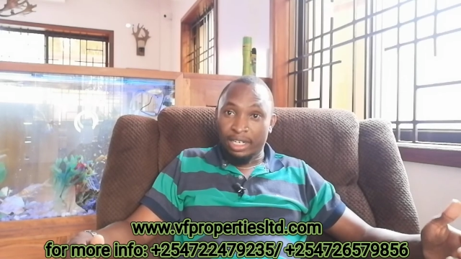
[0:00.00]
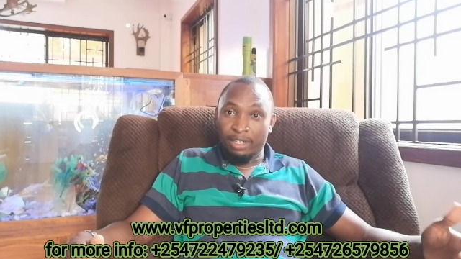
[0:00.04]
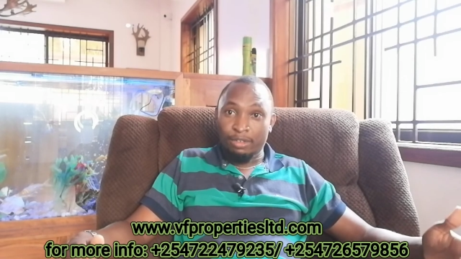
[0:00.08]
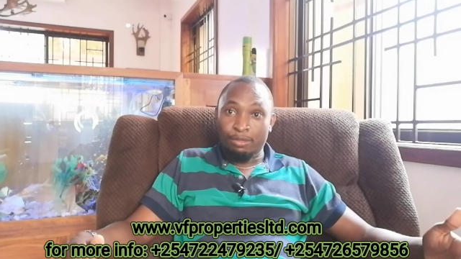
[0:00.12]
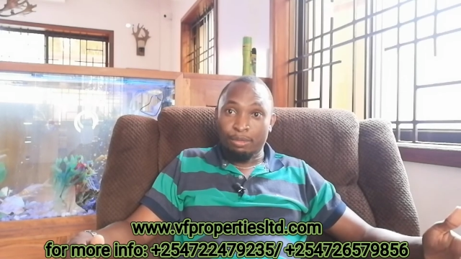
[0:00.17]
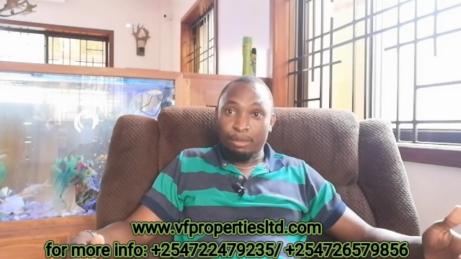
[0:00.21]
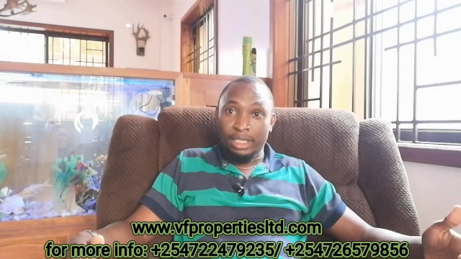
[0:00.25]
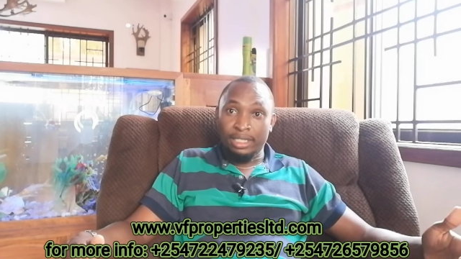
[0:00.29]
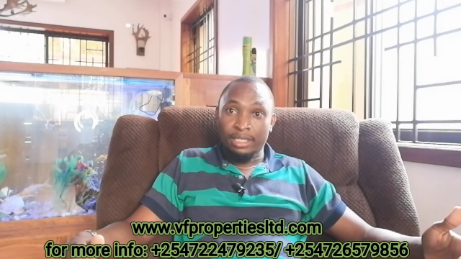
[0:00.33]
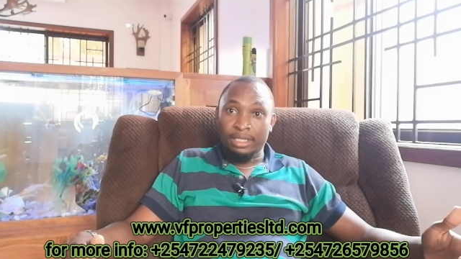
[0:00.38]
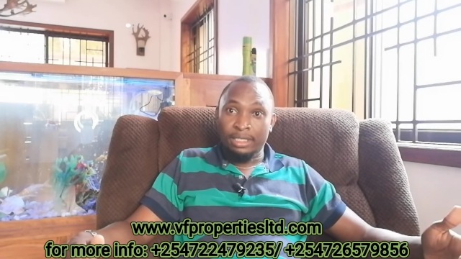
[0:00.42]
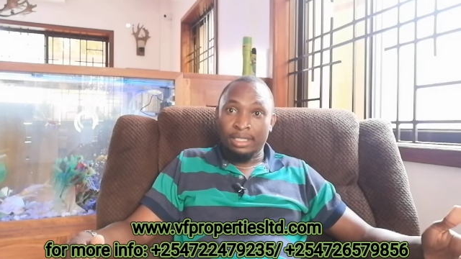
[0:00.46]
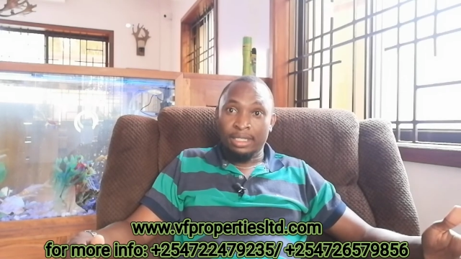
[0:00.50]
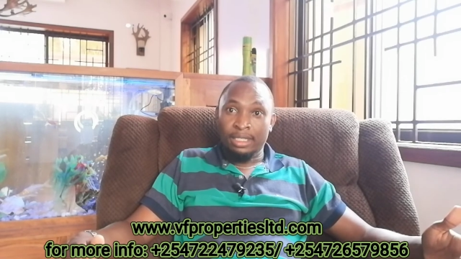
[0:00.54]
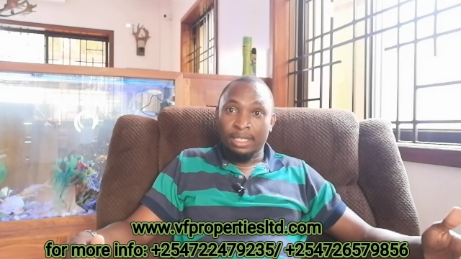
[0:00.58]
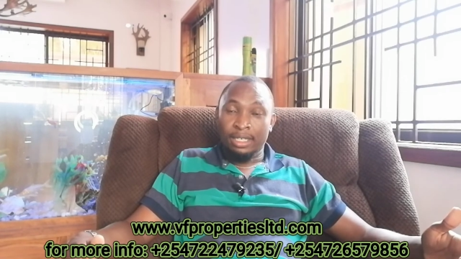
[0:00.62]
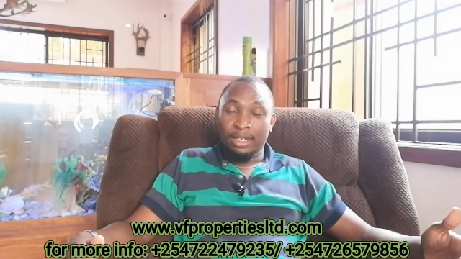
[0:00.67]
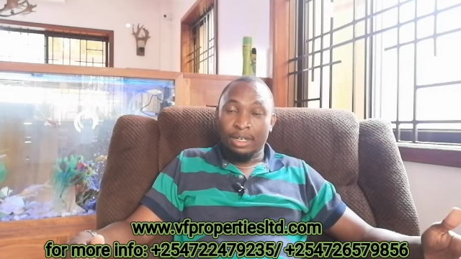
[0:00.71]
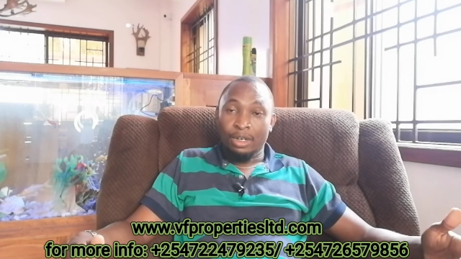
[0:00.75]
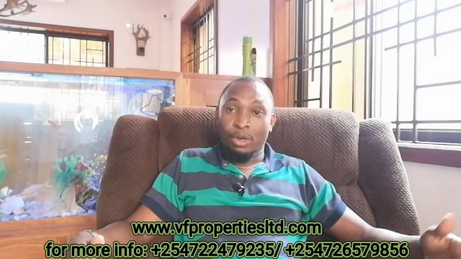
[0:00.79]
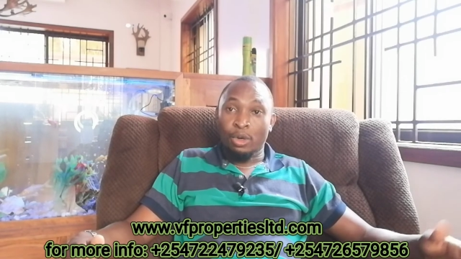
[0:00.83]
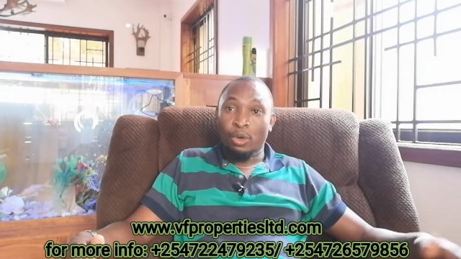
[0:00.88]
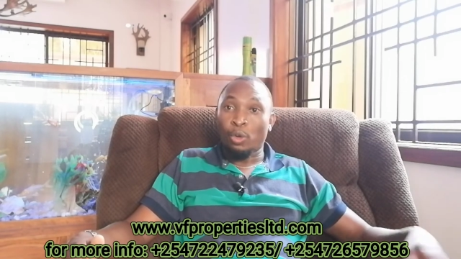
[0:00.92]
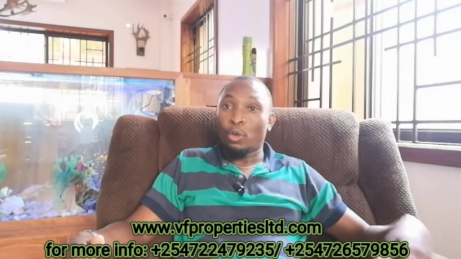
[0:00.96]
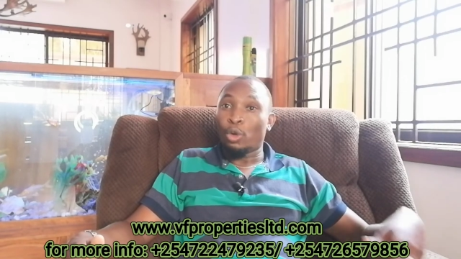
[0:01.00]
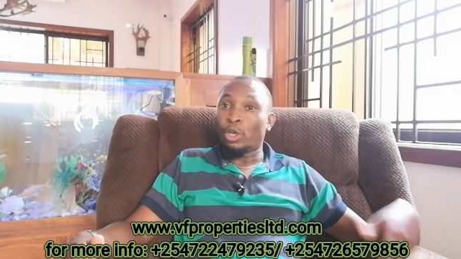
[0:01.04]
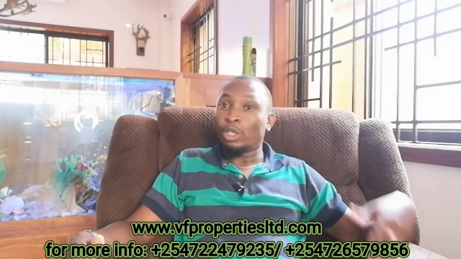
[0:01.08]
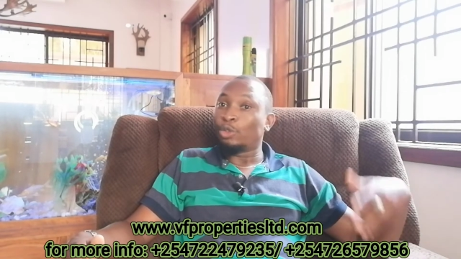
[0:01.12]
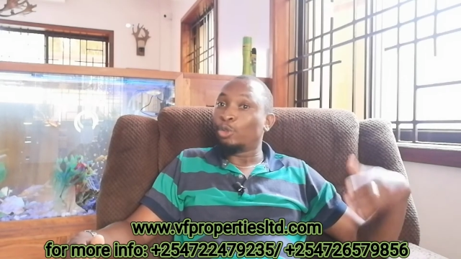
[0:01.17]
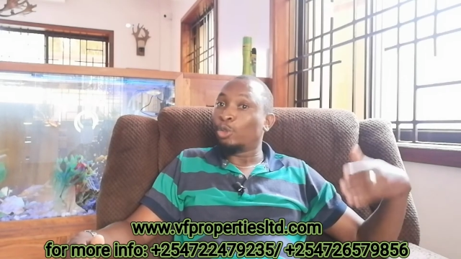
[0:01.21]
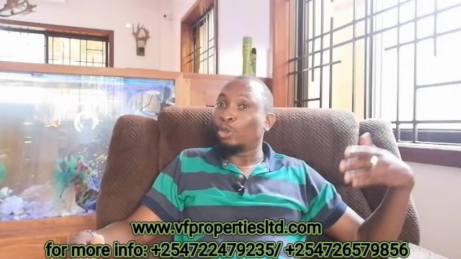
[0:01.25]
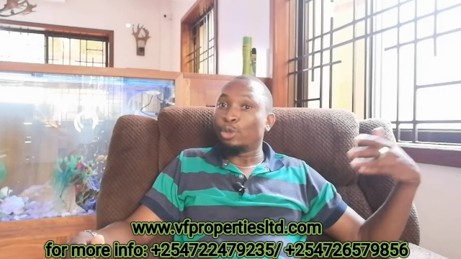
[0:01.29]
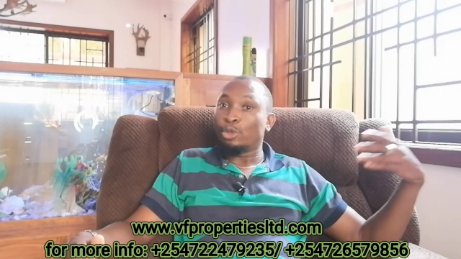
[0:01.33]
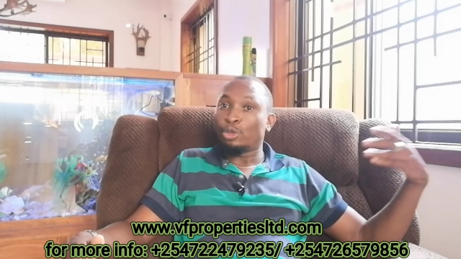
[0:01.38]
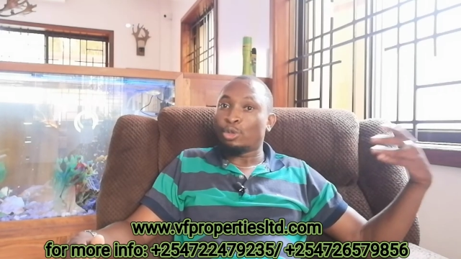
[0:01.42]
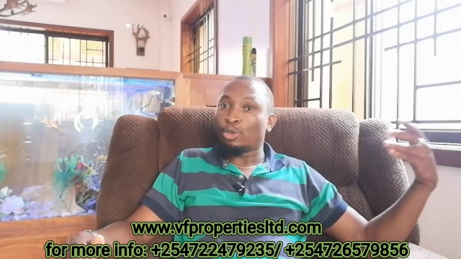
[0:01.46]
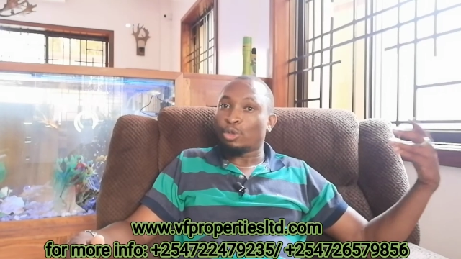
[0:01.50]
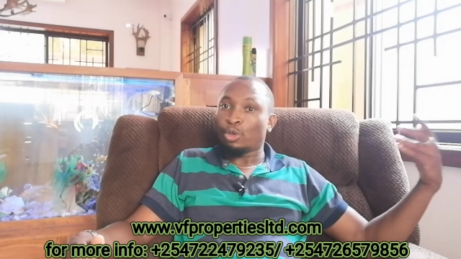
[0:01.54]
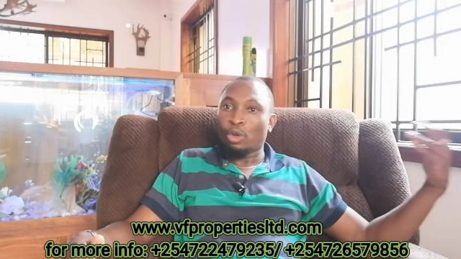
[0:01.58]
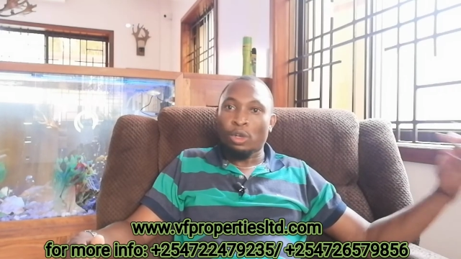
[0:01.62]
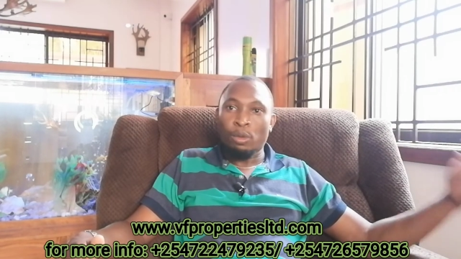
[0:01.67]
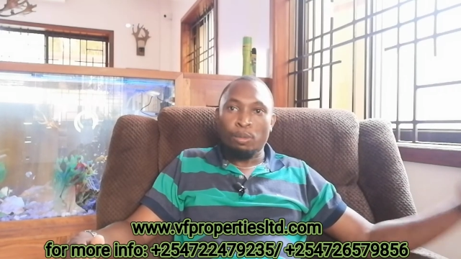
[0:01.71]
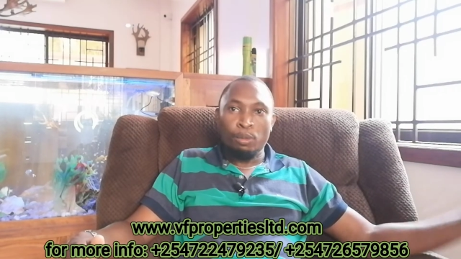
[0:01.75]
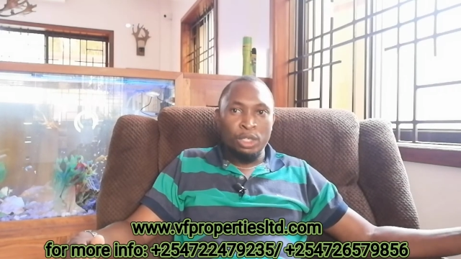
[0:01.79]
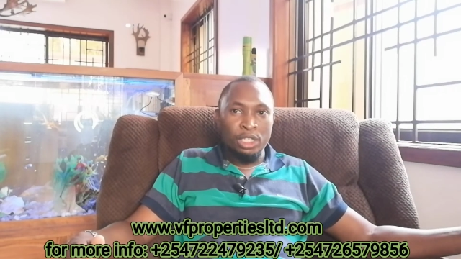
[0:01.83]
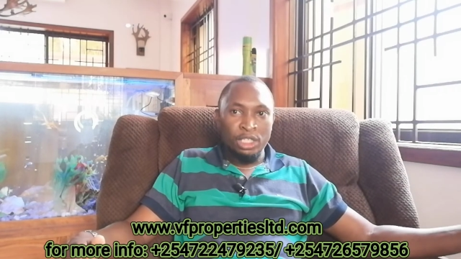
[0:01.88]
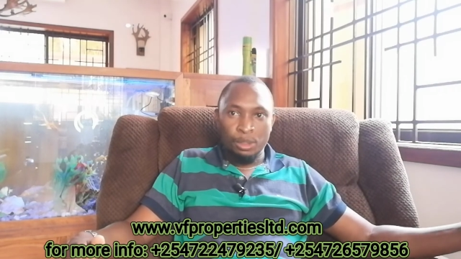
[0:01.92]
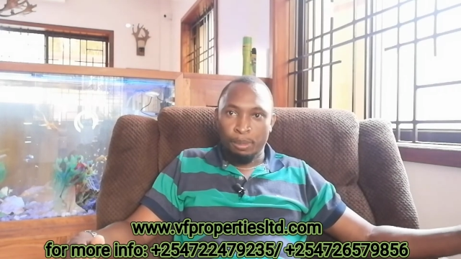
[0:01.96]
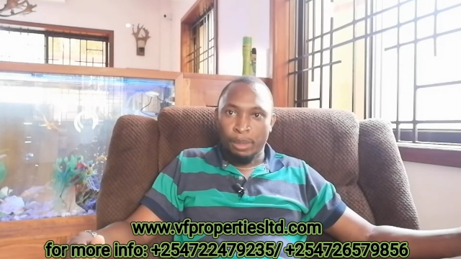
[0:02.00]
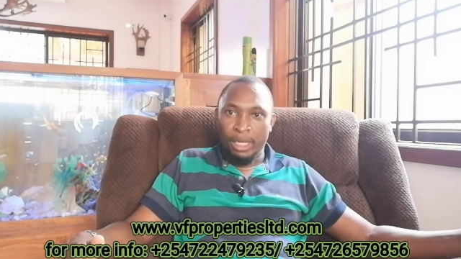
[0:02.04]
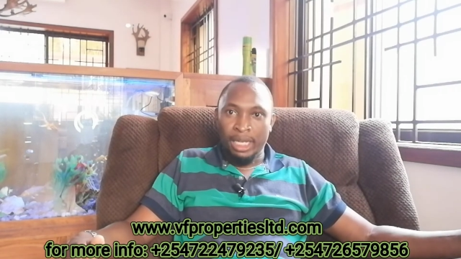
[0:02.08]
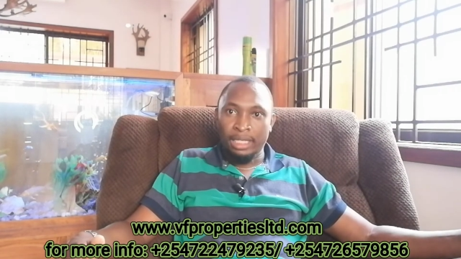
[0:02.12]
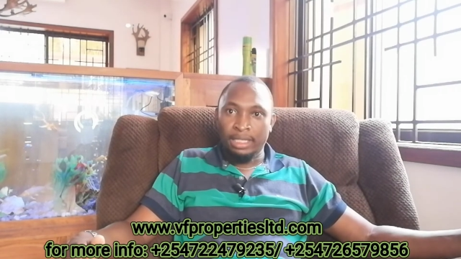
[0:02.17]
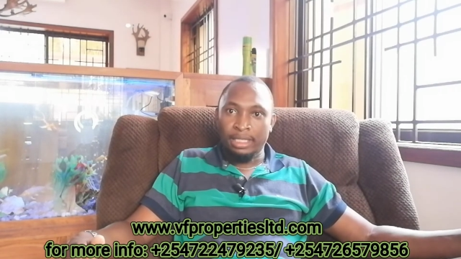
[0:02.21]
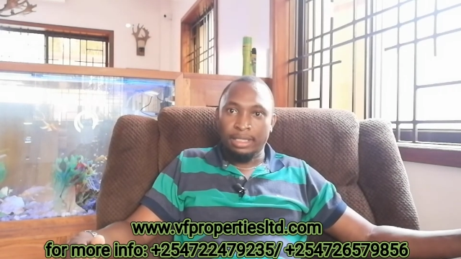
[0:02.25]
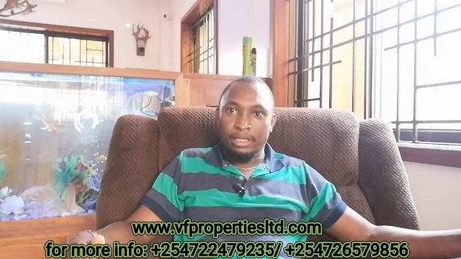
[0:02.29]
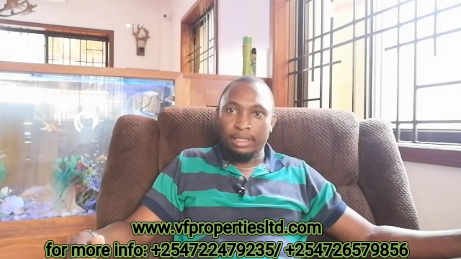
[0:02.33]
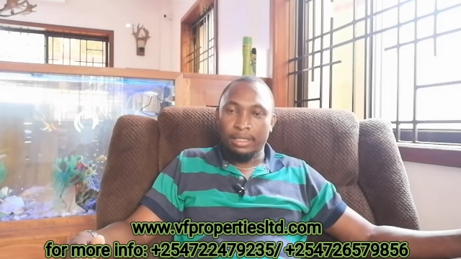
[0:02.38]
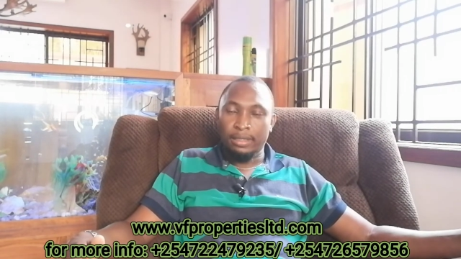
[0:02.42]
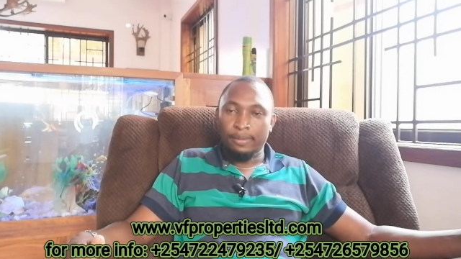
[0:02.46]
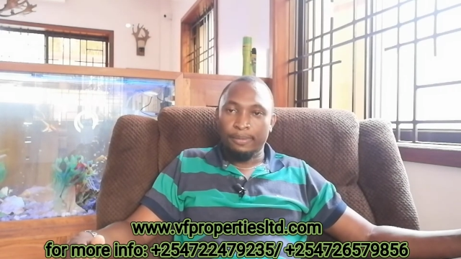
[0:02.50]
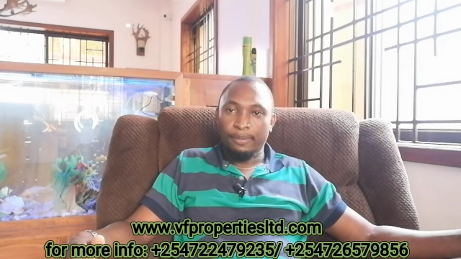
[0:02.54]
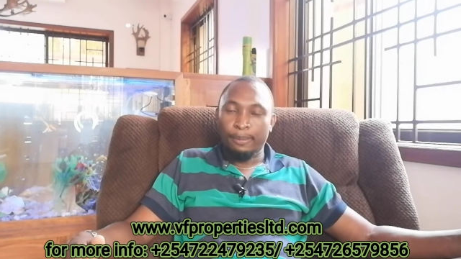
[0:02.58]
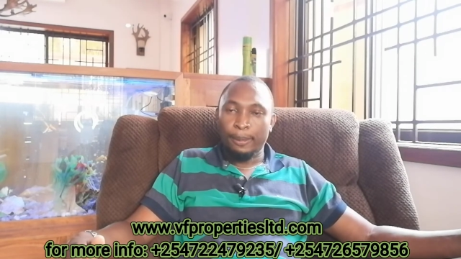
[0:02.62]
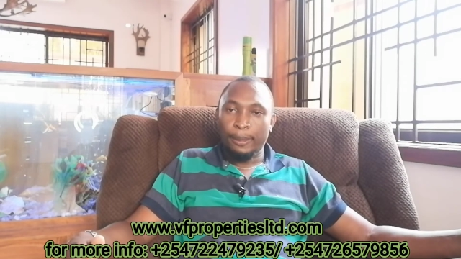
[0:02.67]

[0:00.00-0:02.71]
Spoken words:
government, or what we used to call municipality.